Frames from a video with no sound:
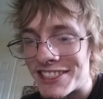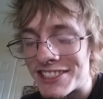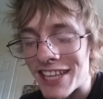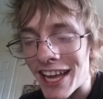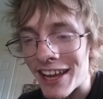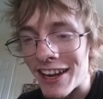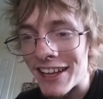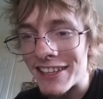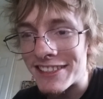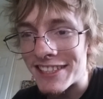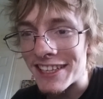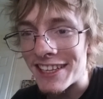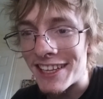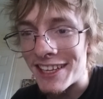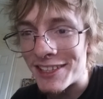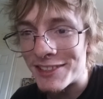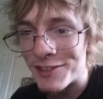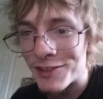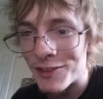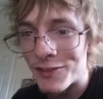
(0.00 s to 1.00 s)
shout out to
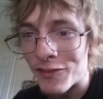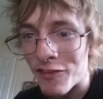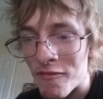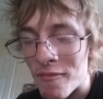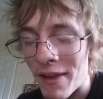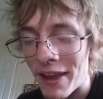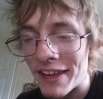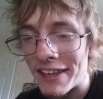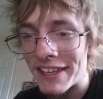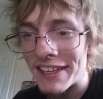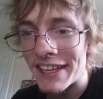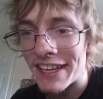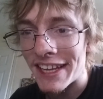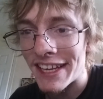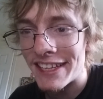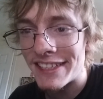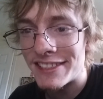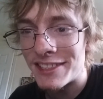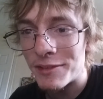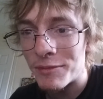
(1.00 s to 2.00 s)
easels for making it
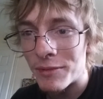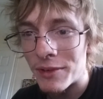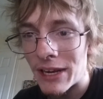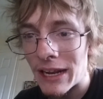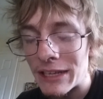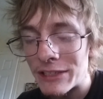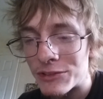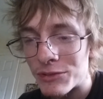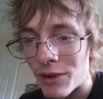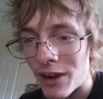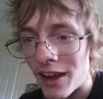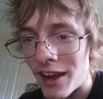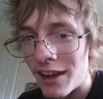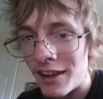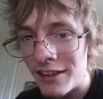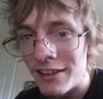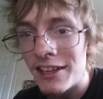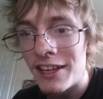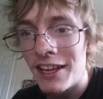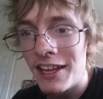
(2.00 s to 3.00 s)
easy when I
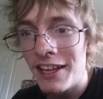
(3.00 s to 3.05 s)
draw.